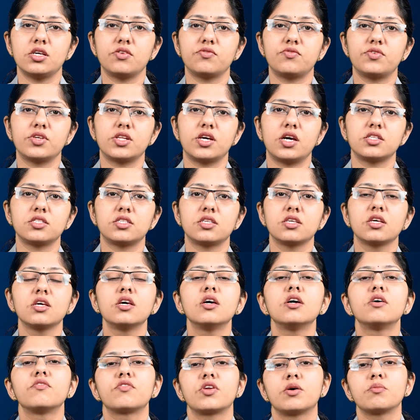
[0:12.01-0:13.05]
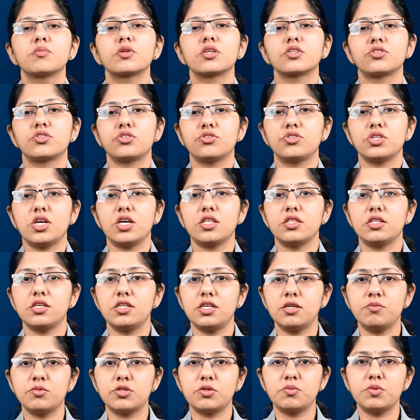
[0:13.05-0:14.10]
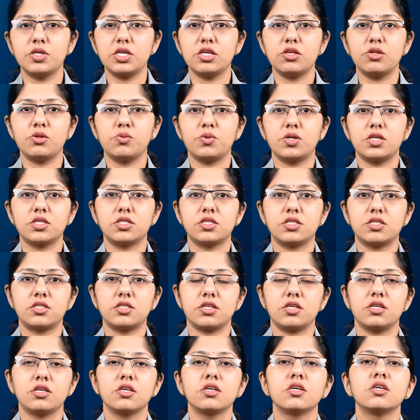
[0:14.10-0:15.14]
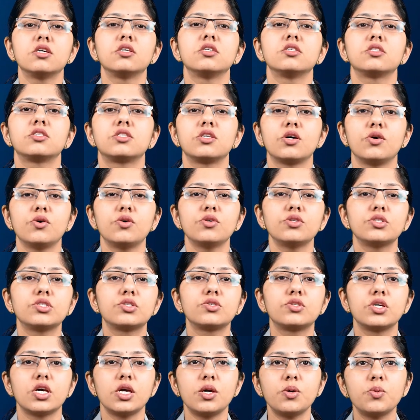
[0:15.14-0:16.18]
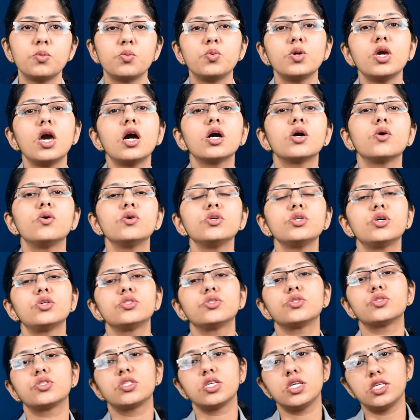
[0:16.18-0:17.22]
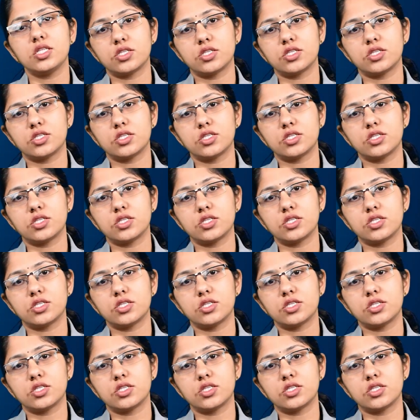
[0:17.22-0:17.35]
and Finance from Christo Jayanti Deemed to be University. So, today we are going on to see